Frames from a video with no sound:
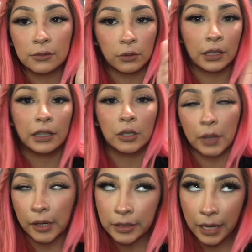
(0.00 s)
Well, the little
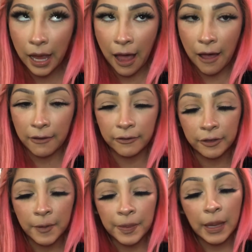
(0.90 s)
hairs that I have.
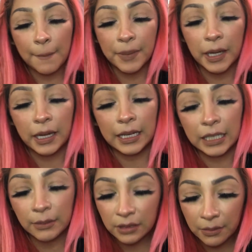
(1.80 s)
But it
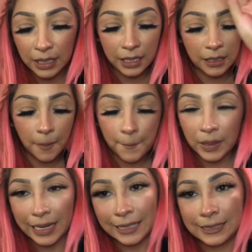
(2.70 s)
keeps them in
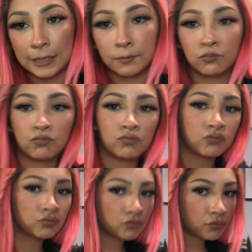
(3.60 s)
place
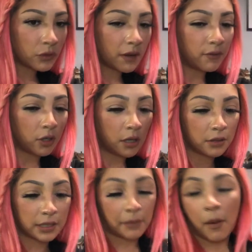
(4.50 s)
for a long
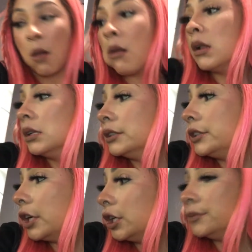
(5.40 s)
time.
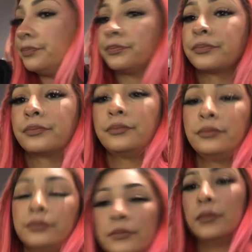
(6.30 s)
So,
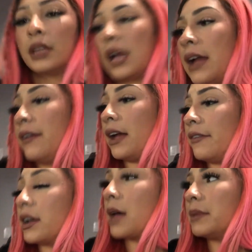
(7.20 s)
I
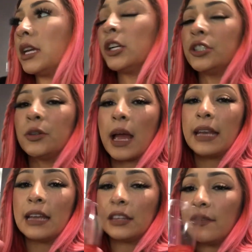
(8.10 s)
have come here to
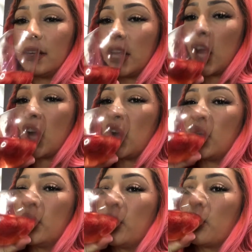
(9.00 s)
end out the video.